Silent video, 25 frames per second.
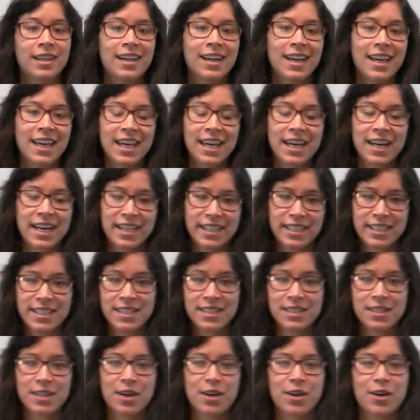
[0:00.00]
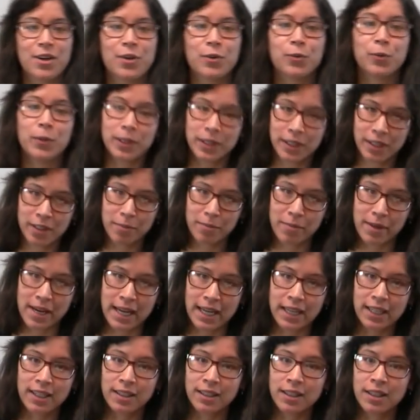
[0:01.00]
Hey guys, welcome
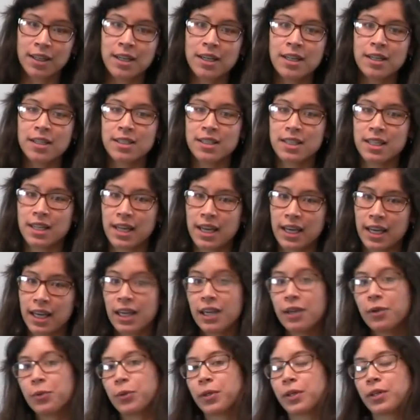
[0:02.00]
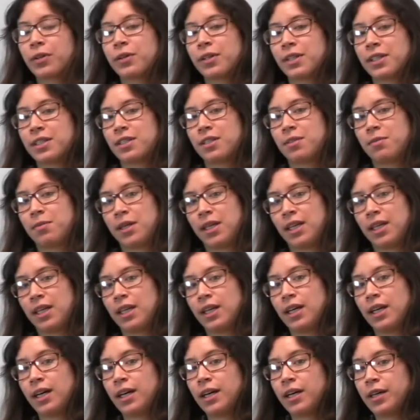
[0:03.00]
back. Today we're going to
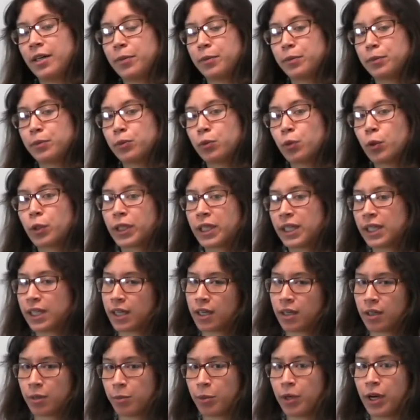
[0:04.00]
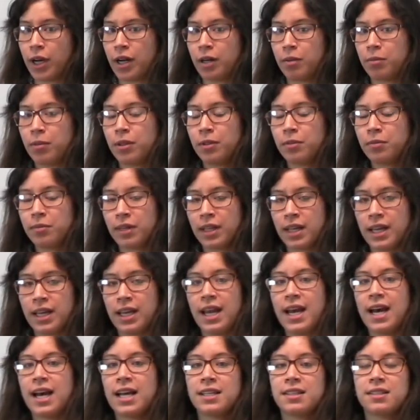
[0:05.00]
be working on a problem that
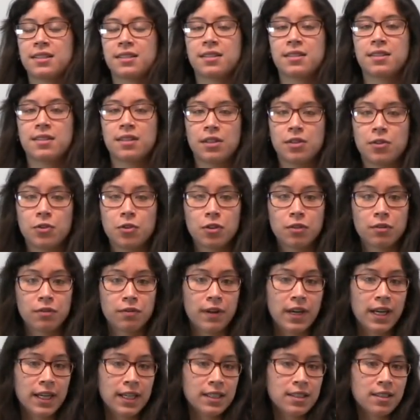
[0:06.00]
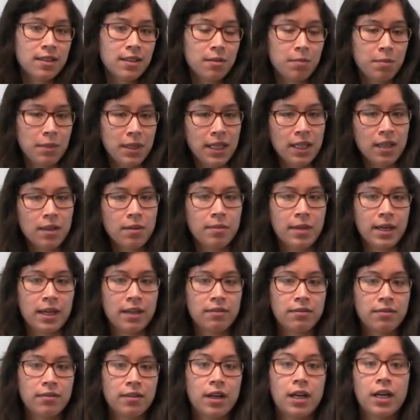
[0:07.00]
asks you to find the
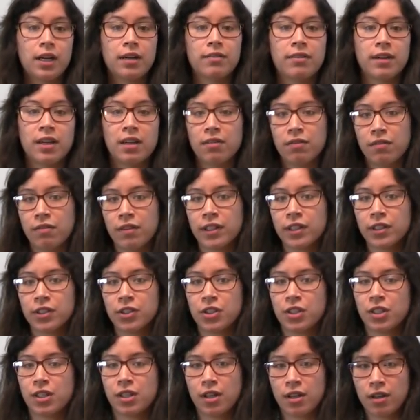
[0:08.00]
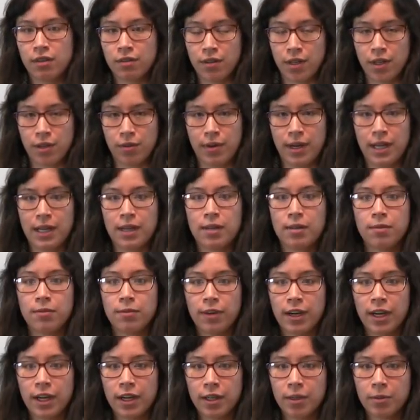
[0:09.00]
PMF of a function of a random
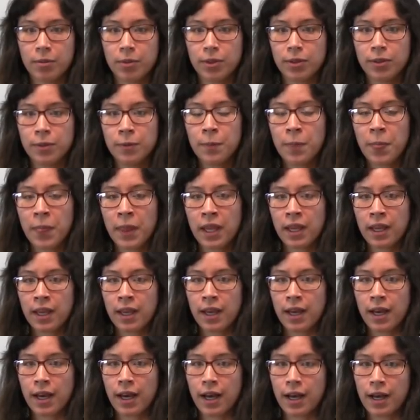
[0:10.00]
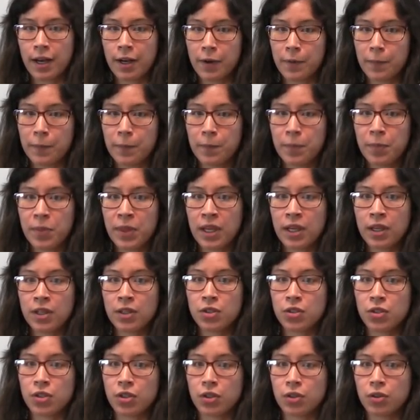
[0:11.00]
variable.
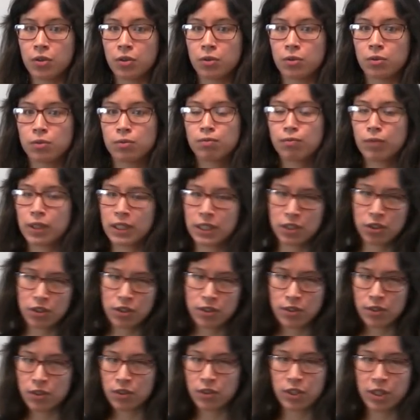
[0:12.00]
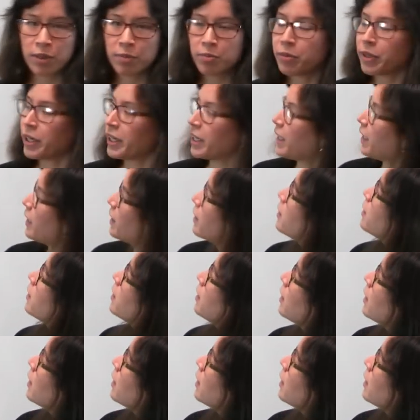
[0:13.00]
So let's just jump right in.